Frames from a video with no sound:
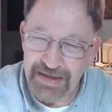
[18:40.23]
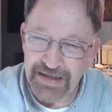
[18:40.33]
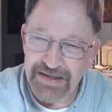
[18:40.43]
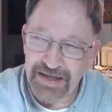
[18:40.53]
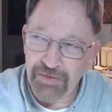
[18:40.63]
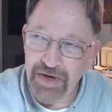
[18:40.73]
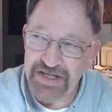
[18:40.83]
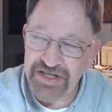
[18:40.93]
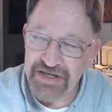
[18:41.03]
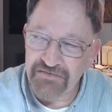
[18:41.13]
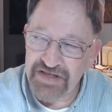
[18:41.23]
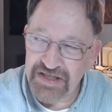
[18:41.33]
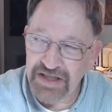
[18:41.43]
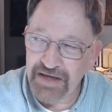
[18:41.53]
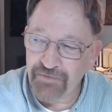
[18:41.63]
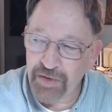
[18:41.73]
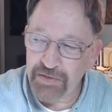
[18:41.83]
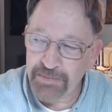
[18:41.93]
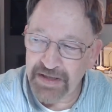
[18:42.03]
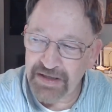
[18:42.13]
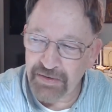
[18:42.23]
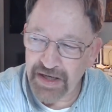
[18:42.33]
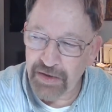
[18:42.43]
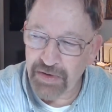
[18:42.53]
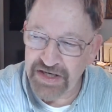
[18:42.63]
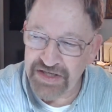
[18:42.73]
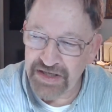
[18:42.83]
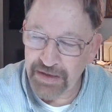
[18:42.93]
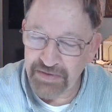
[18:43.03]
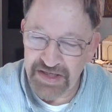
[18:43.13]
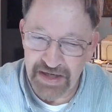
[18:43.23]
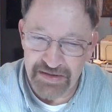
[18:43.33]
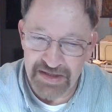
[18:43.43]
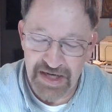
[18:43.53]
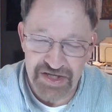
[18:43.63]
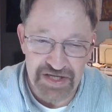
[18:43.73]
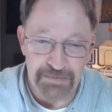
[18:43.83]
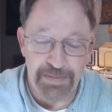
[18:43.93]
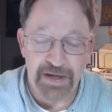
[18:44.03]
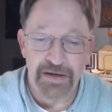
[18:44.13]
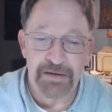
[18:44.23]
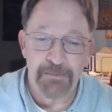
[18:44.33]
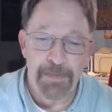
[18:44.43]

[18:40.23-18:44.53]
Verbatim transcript: that the question of slavery would be the great question that would tear the nation apart,